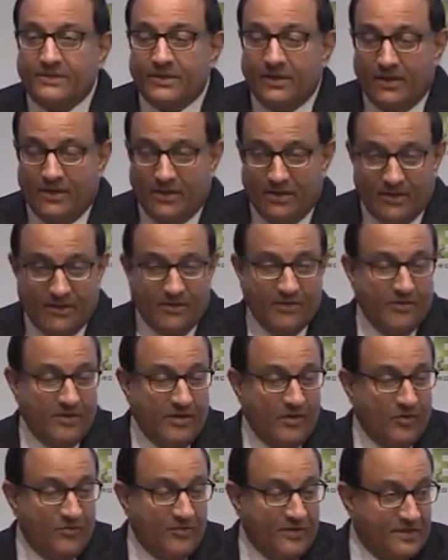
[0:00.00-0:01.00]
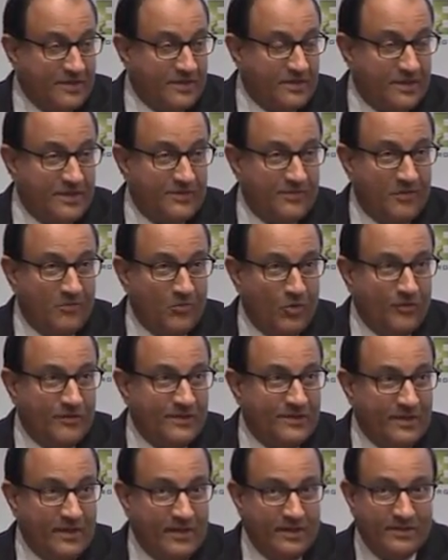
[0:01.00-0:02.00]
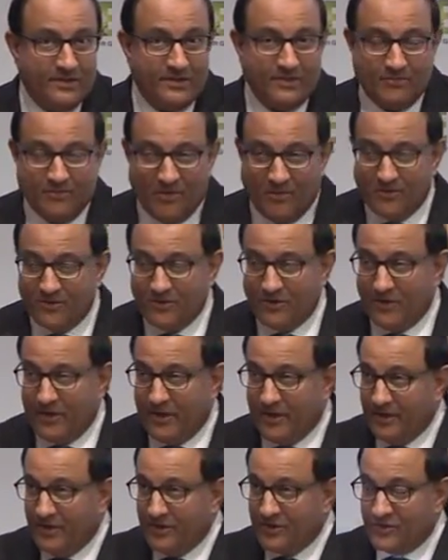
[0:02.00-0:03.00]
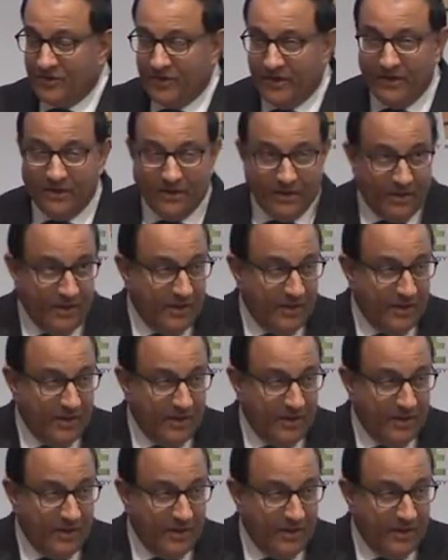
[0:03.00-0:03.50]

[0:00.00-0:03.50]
our visitors from overseas, members of the industry,